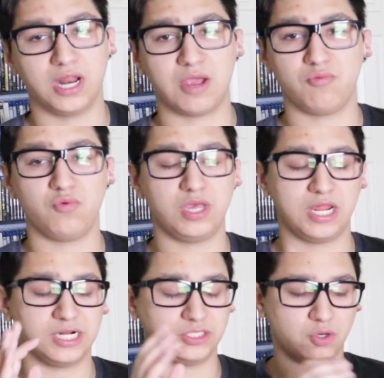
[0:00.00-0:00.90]
I
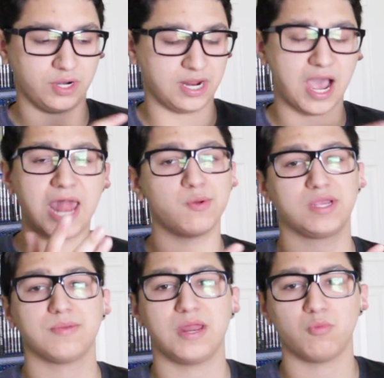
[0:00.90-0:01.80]
really enjoyed it. Highly
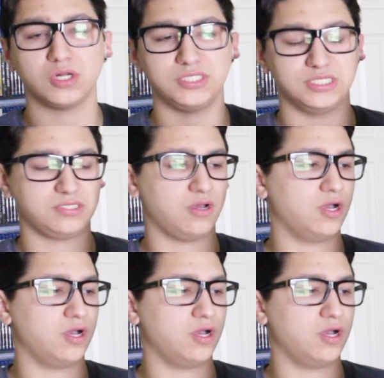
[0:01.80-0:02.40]
recommend watching this.